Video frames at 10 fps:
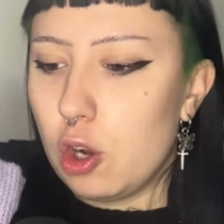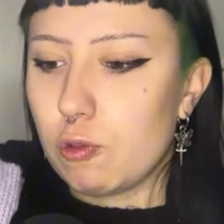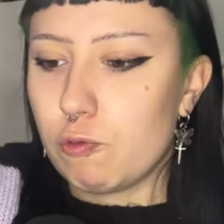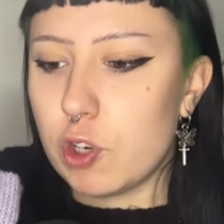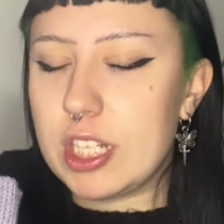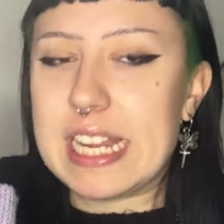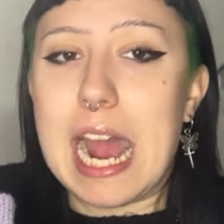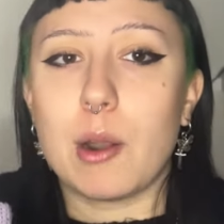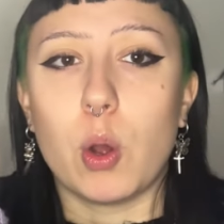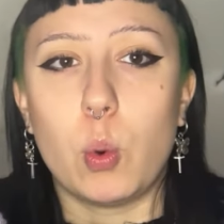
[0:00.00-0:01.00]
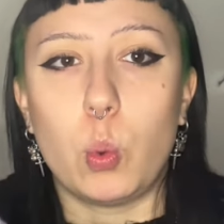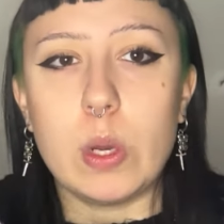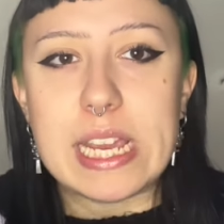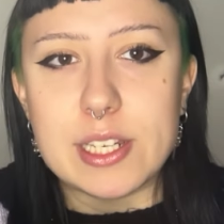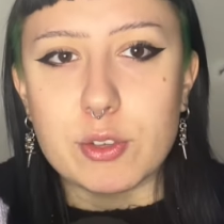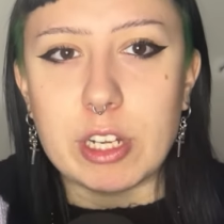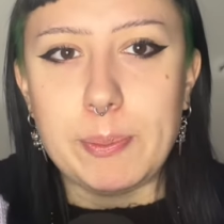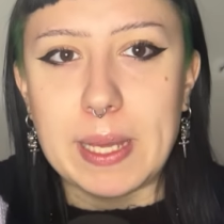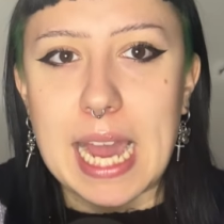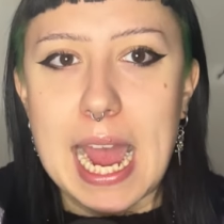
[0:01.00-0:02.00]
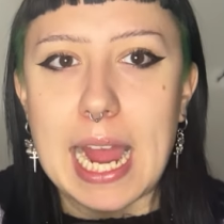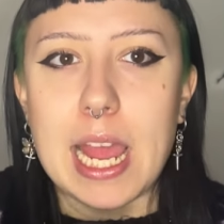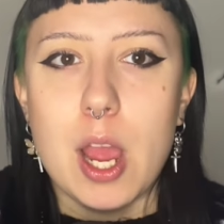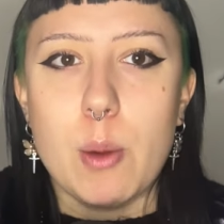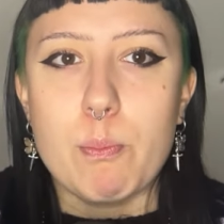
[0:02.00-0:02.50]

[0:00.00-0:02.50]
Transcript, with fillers: Rundown, weird, creepy guy,